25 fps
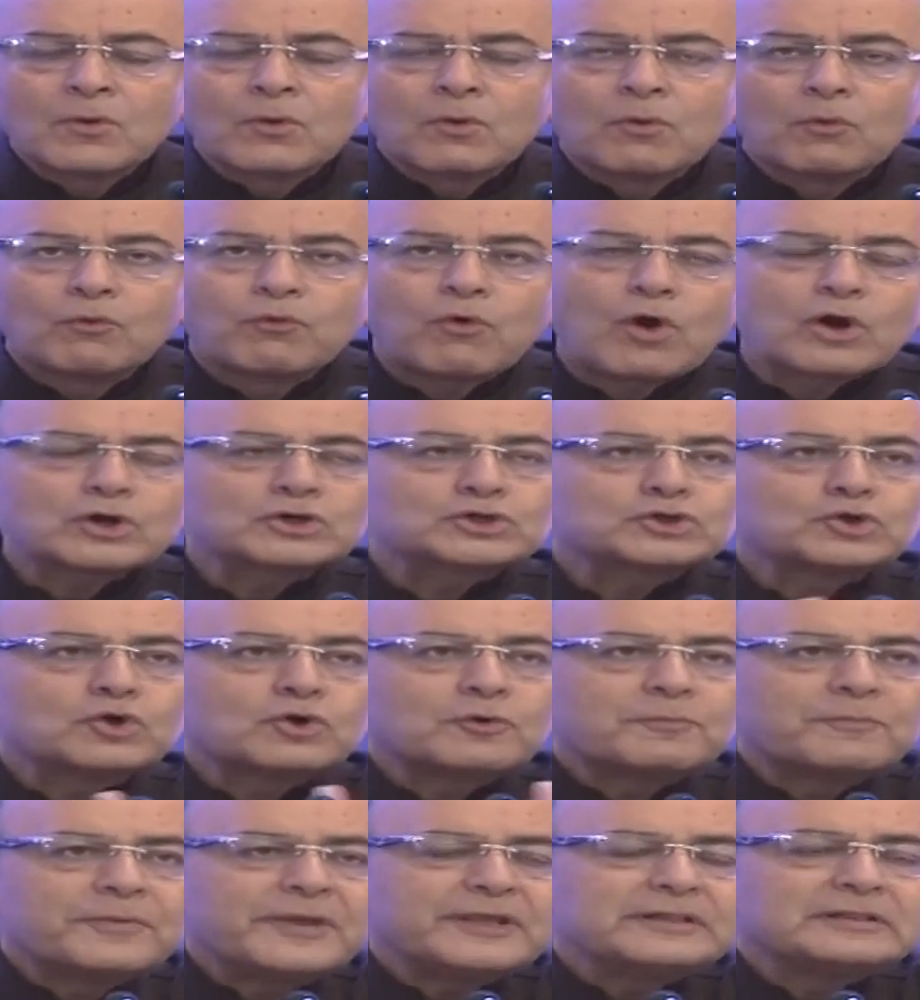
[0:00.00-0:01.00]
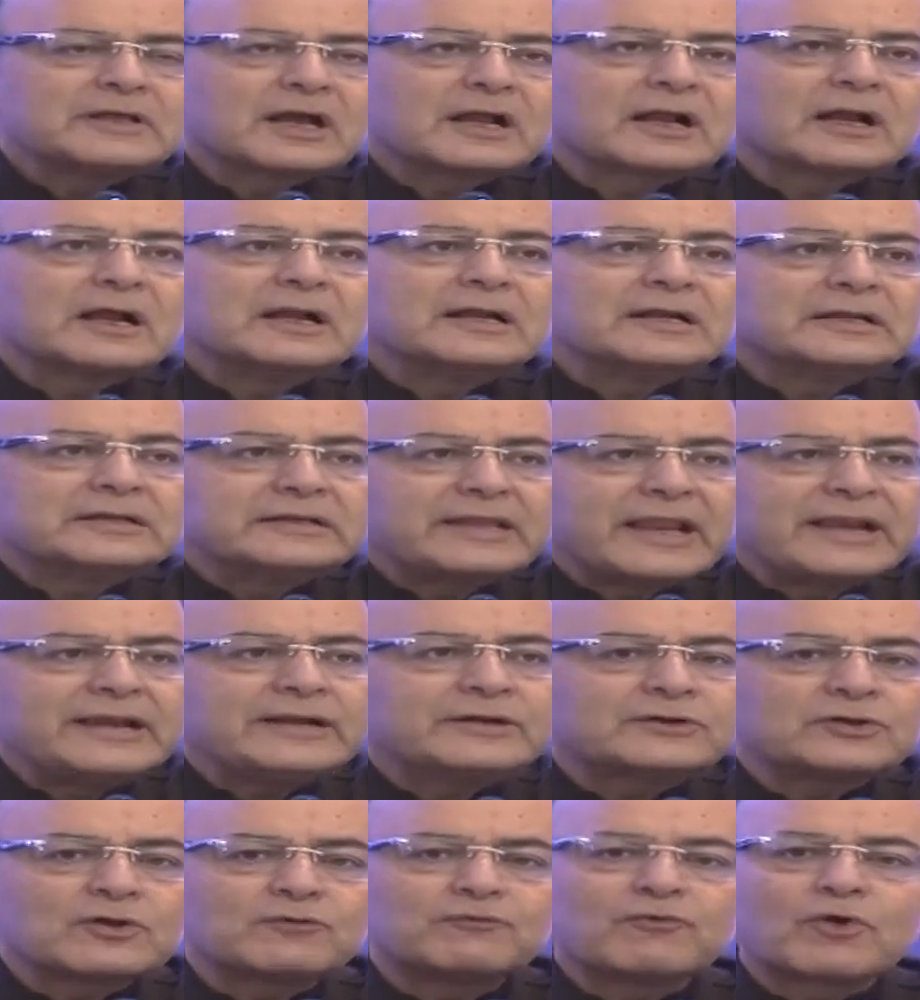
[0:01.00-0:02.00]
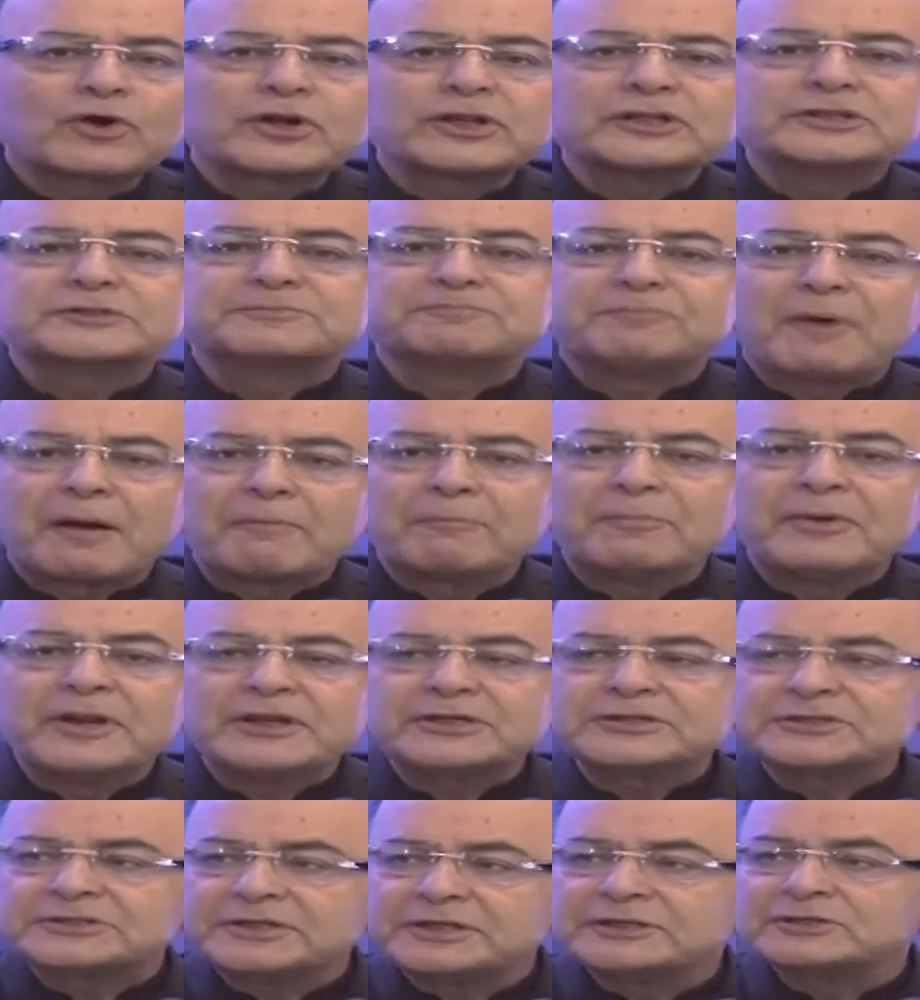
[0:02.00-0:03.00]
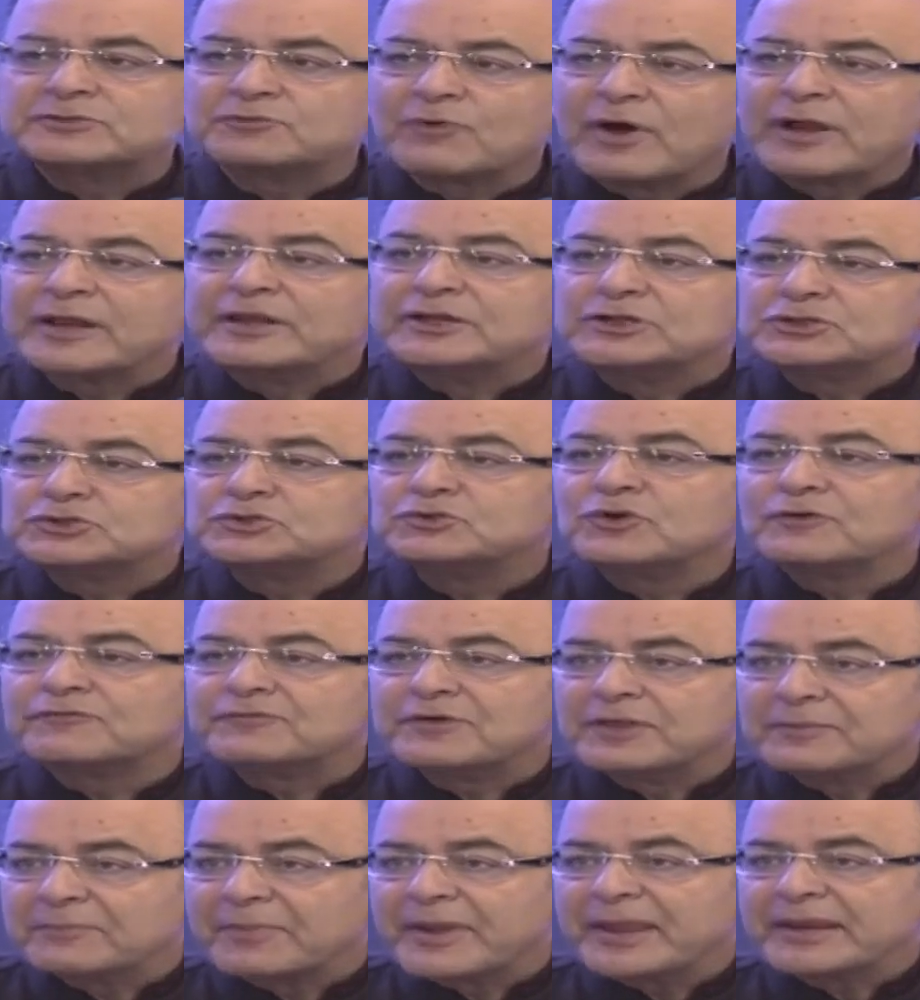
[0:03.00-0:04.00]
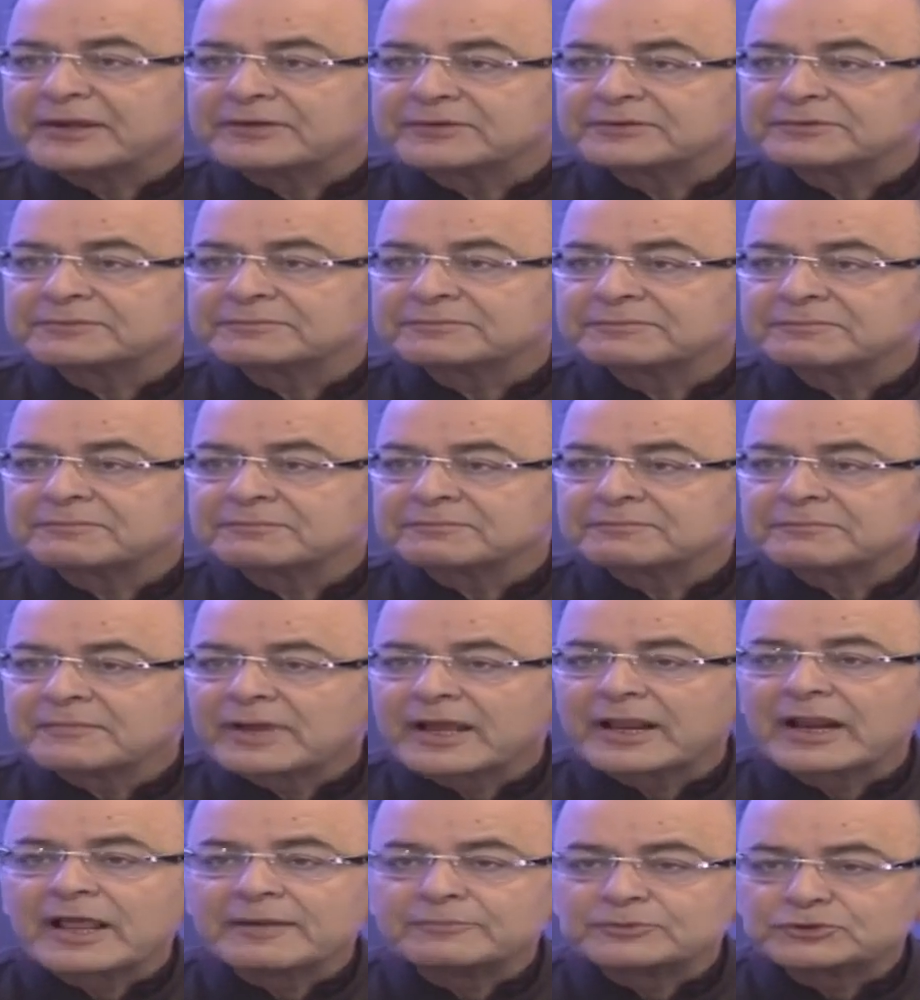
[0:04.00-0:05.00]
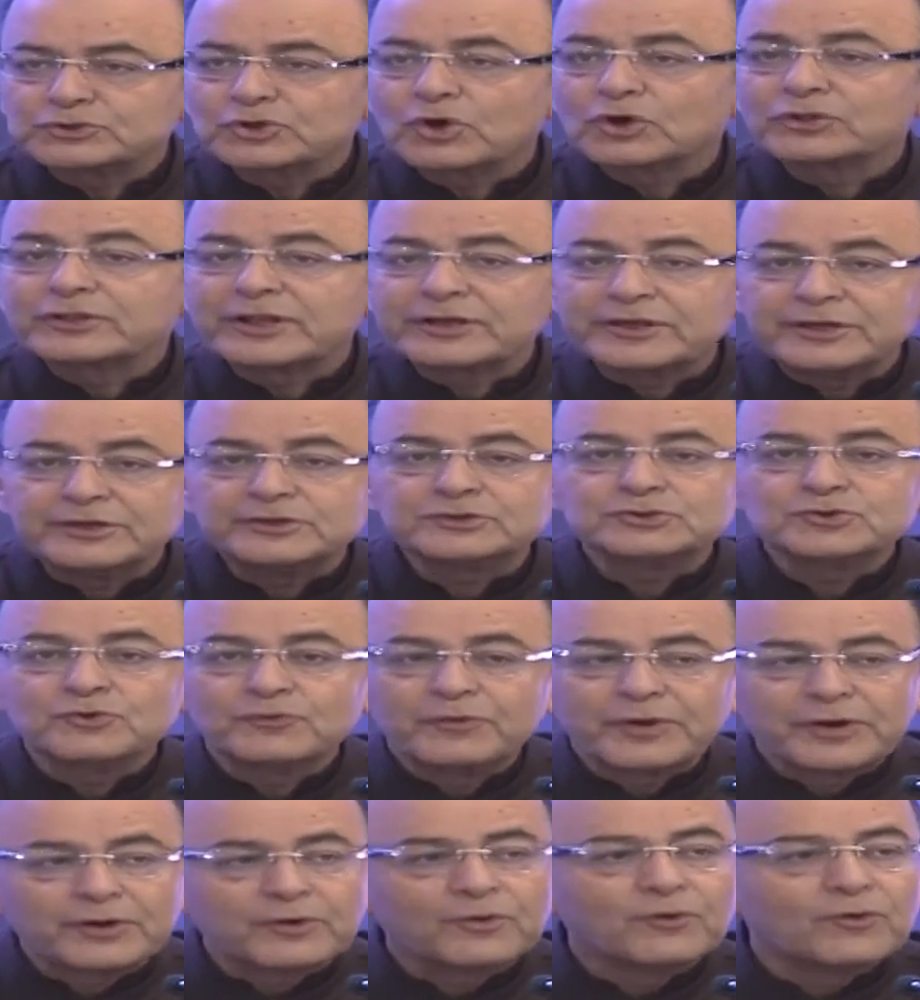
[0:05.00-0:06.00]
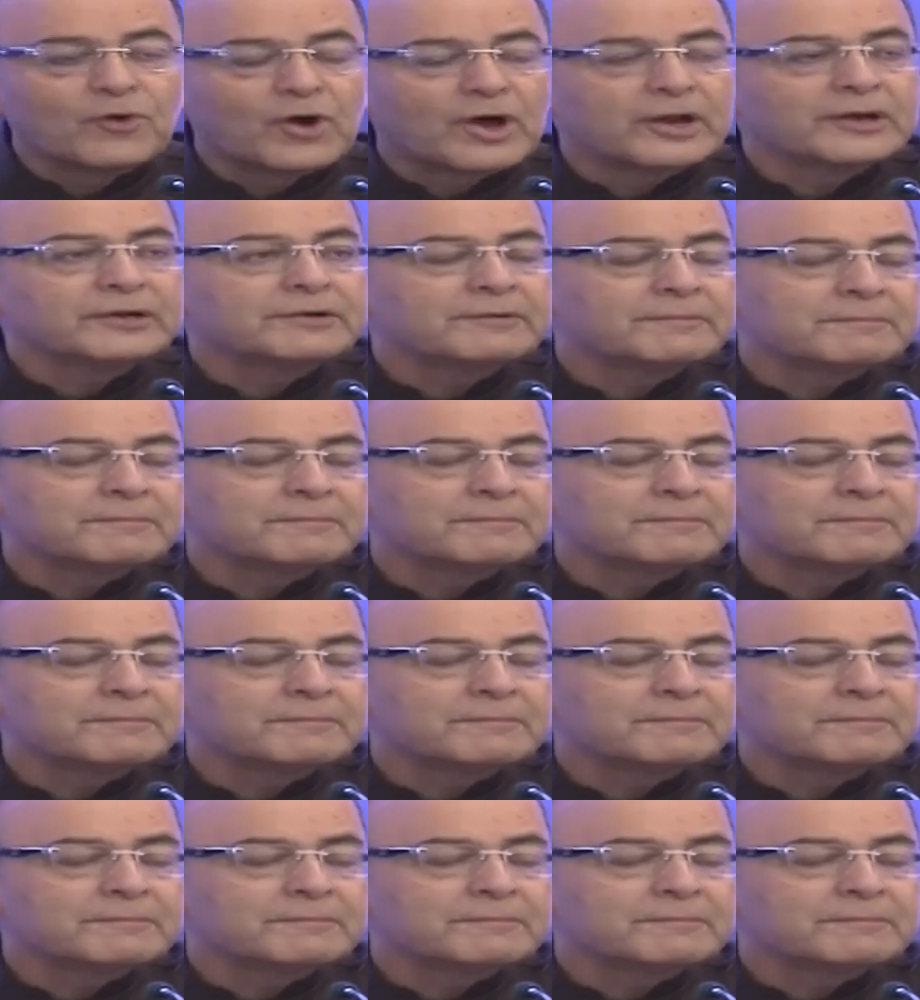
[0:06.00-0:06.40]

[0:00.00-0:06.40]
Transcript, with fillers: What should be the content of what is published is one issue of debate, and I'm sure that issue will go on.